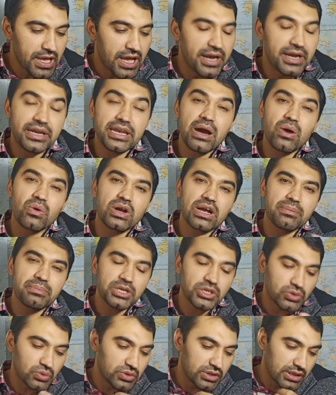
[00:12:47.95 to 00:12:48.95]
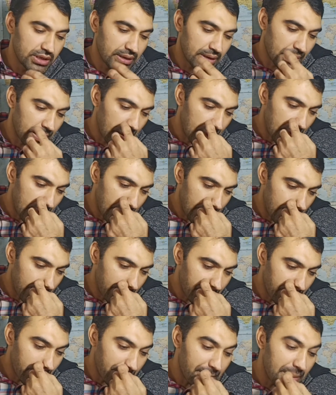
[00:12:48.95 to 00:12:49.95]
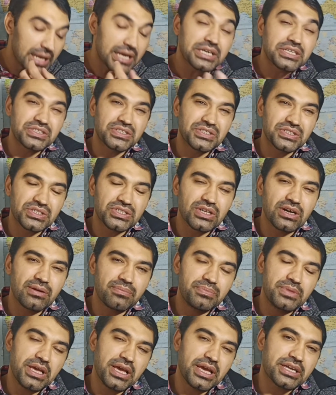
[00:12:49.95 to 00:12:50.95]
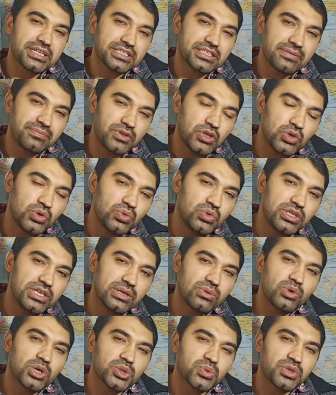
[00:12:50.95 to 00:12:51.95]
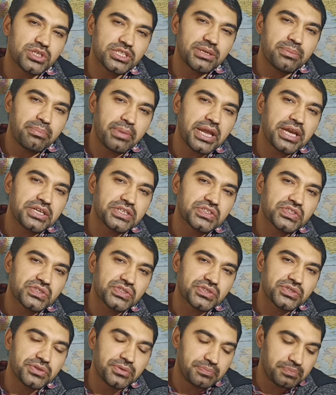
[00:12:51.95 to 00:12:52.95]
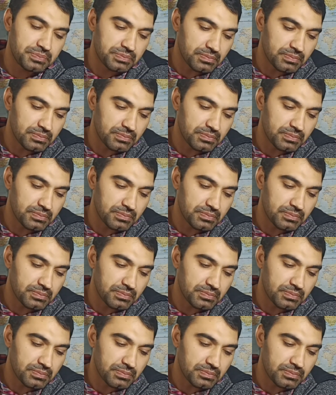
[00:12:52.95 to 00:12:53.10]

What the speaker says: And now coming to the merits of the Act of the Union. What were the merits